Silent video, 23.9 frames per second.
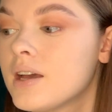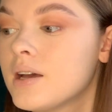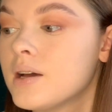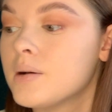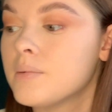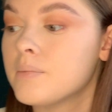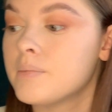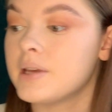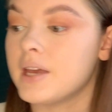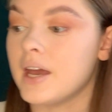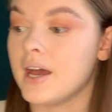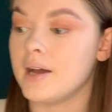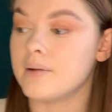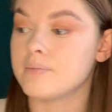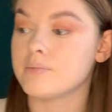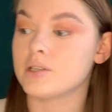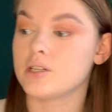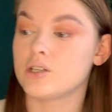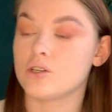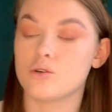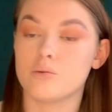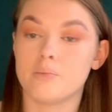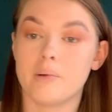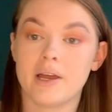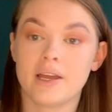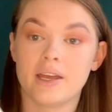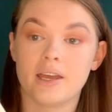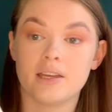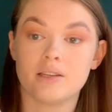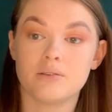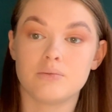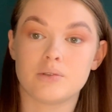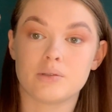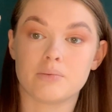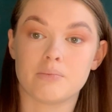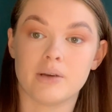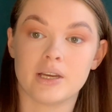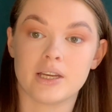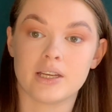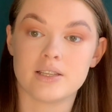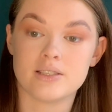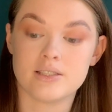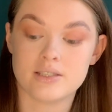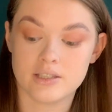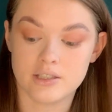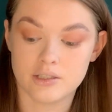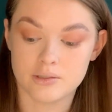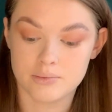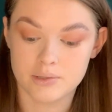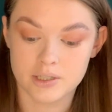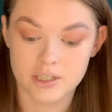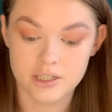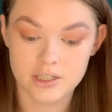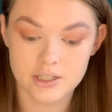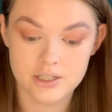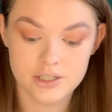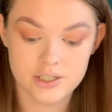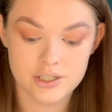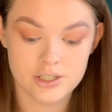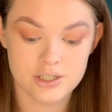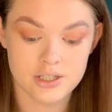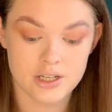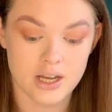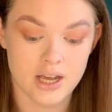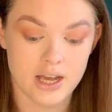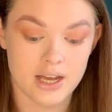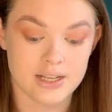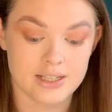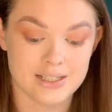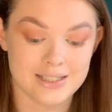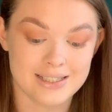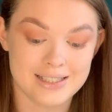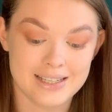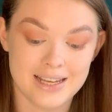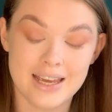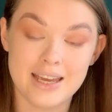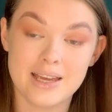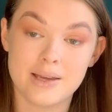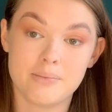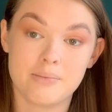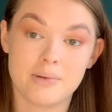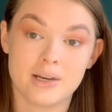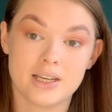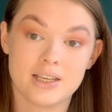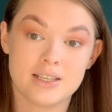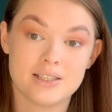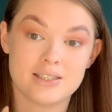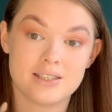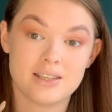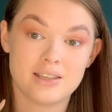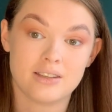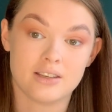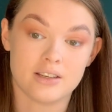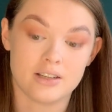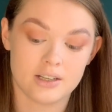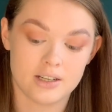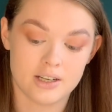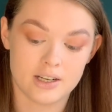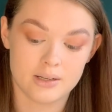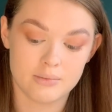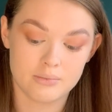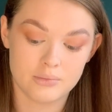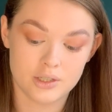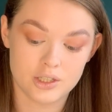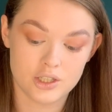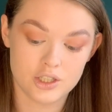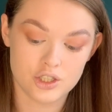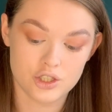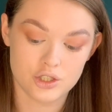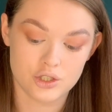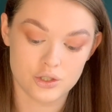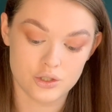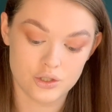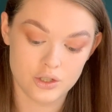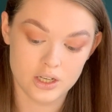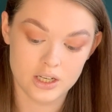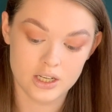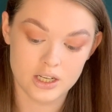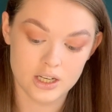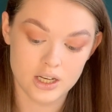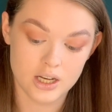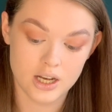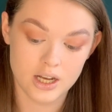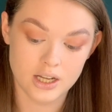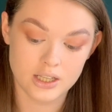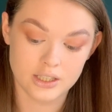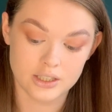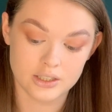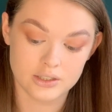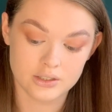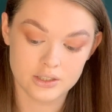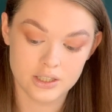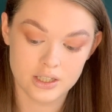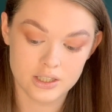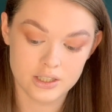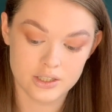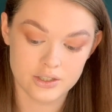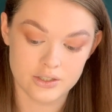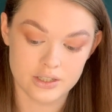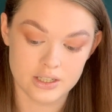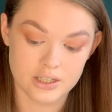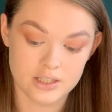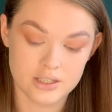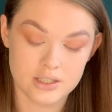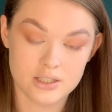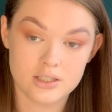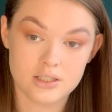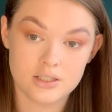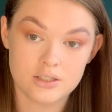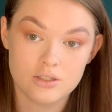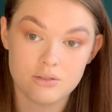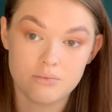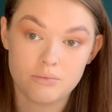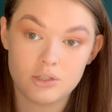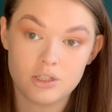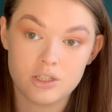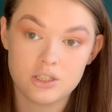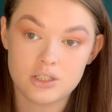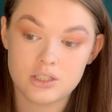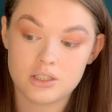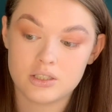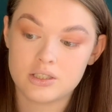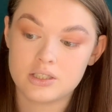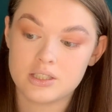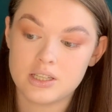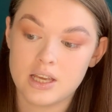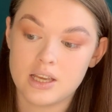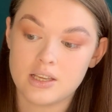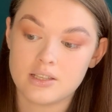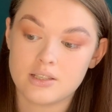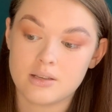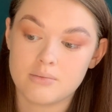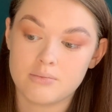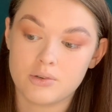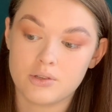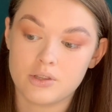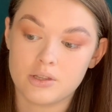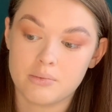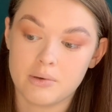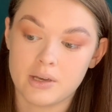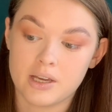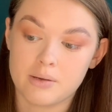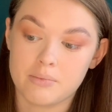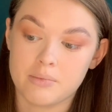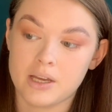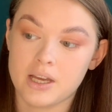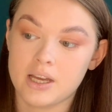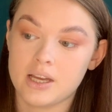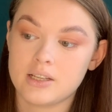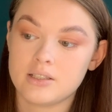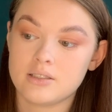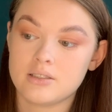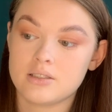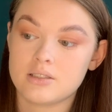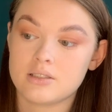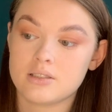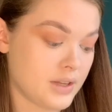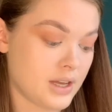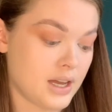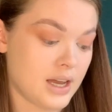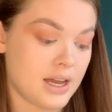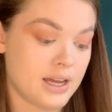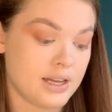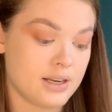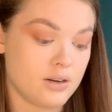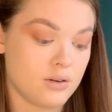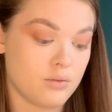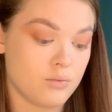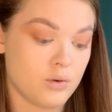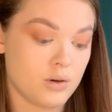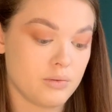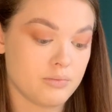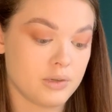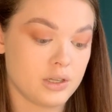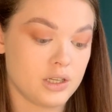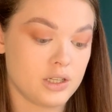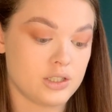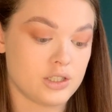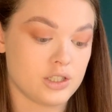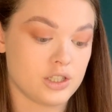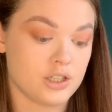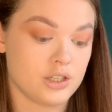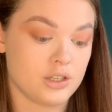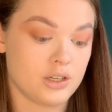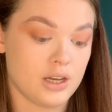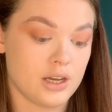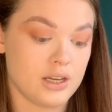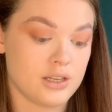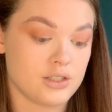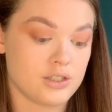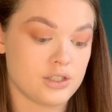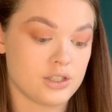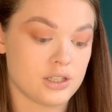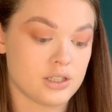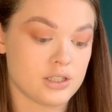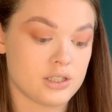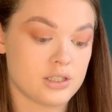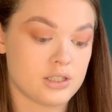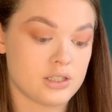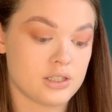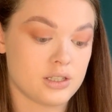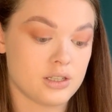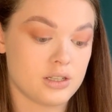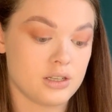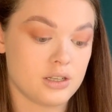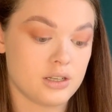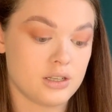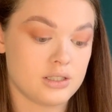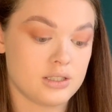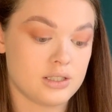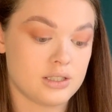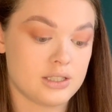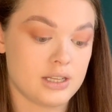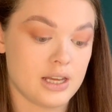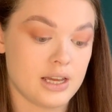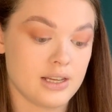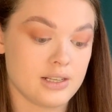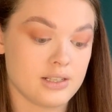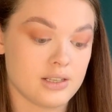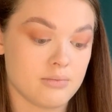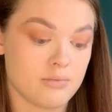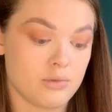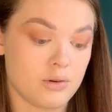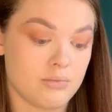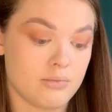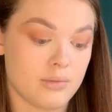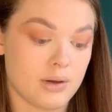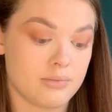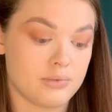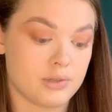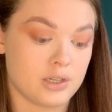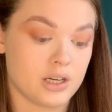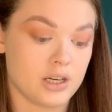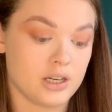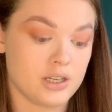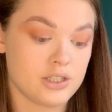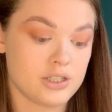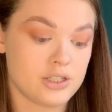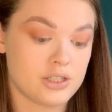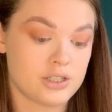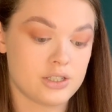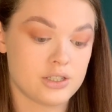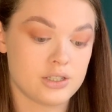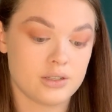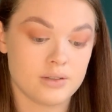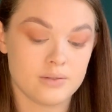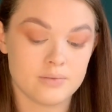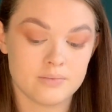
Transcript: But yeah, I'm going to go back in with my concealer brush and take my concealer, and I'm going to do a little cut crease. So I'm going to just take some on the back of my hand, and what I'm going to do is just take some on my brush